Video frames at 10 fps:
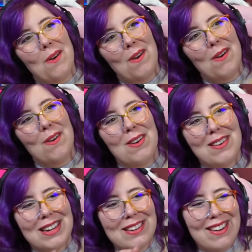
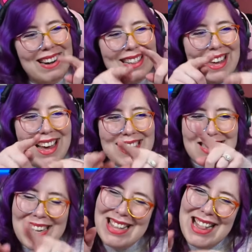Oh, Carla, I
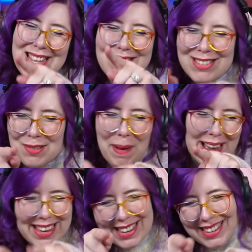saw that little
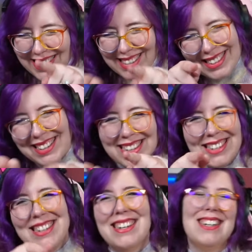
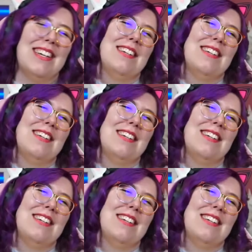smile!